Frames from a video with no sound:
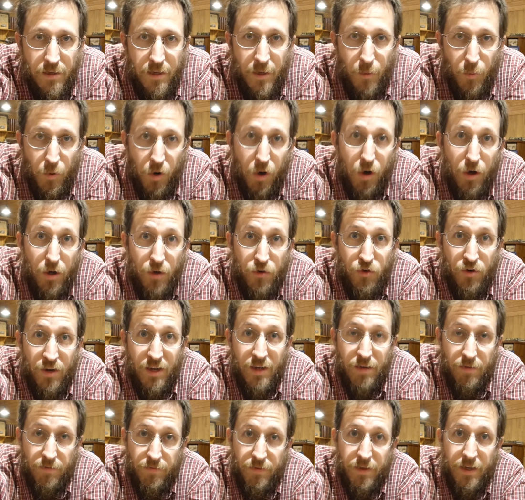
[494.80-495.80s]
and we're all
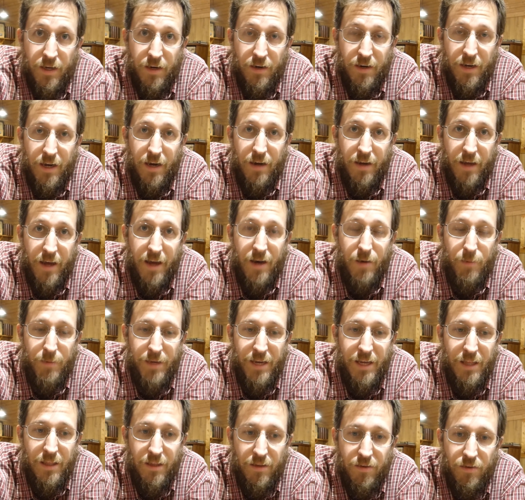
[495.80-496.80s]
trying to figure out how to
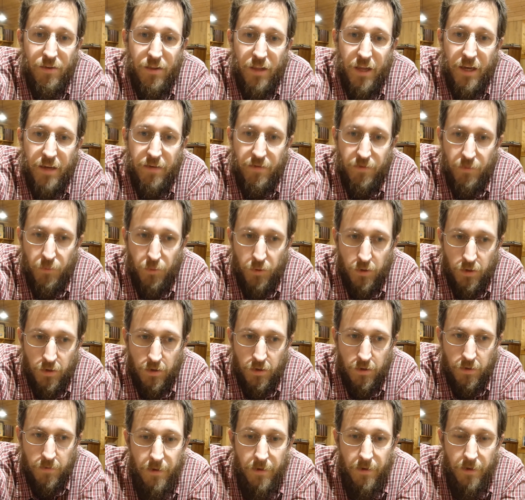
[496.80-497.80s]
make this life work.
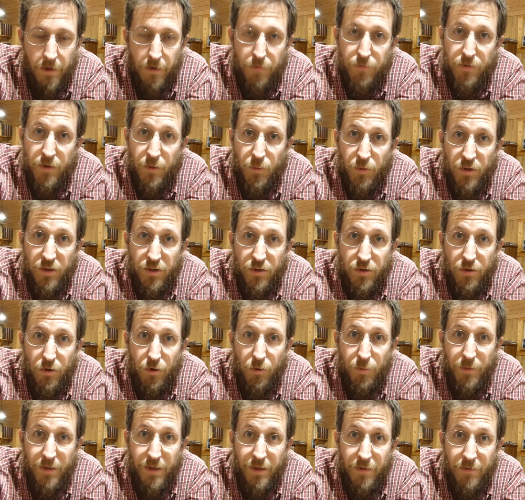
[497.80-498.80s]
A friend once
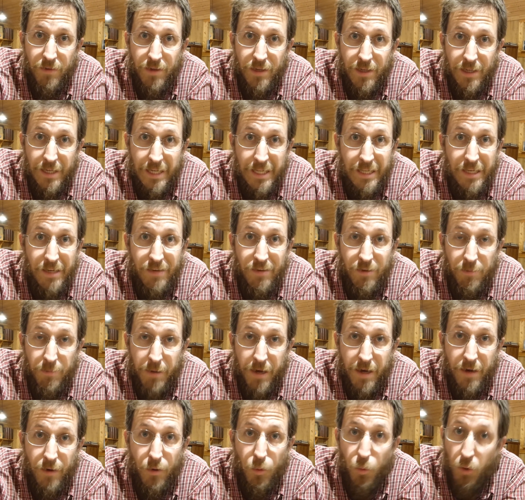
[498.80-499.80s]
told me, it doesn't
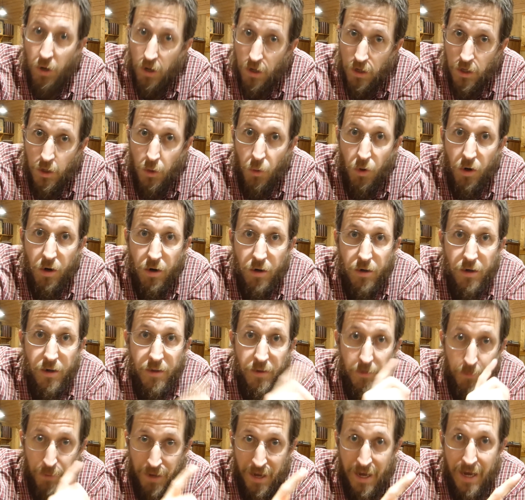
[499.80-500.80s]
matter where you are
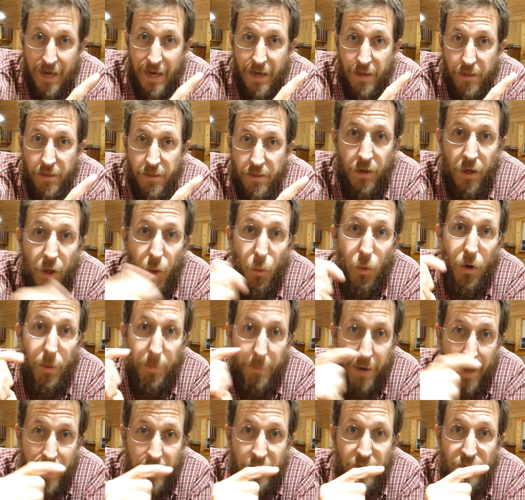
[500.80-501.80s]
on the path,
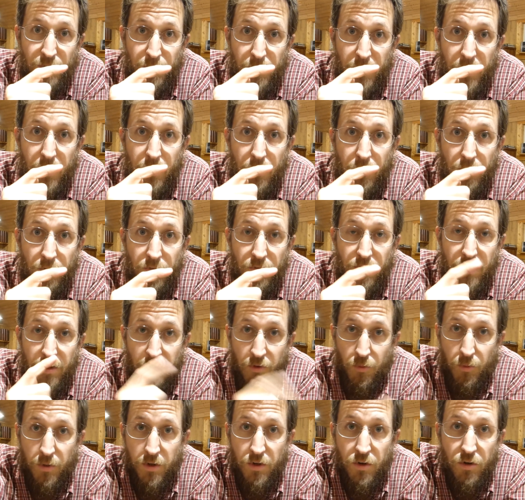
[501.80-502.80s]
what matters most
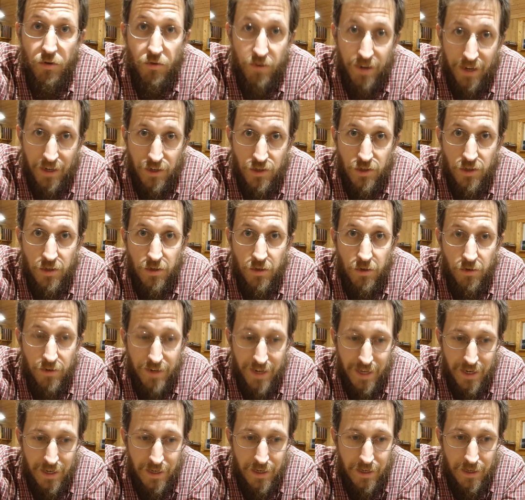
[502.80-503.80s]
is what direction you're
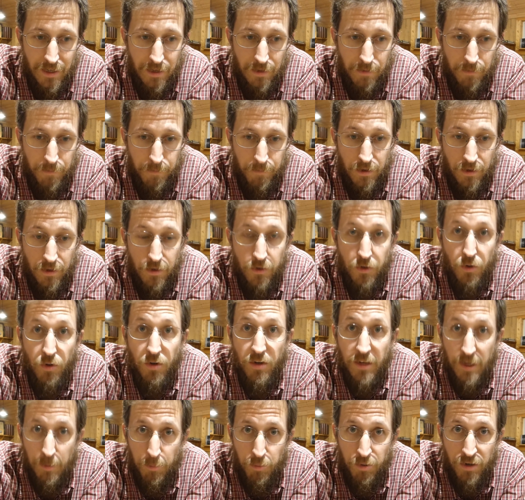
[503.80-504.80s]
headed in. So
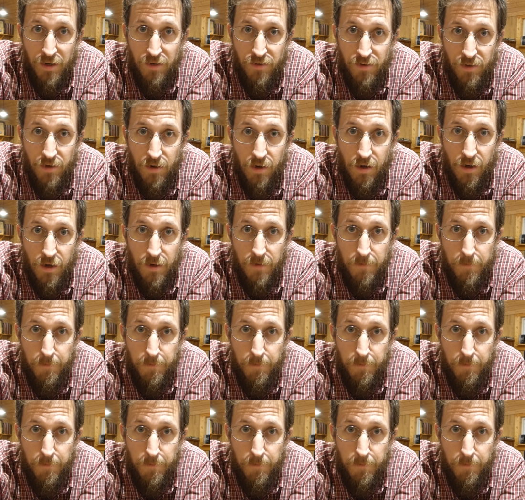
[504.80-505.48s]
keep pressing on,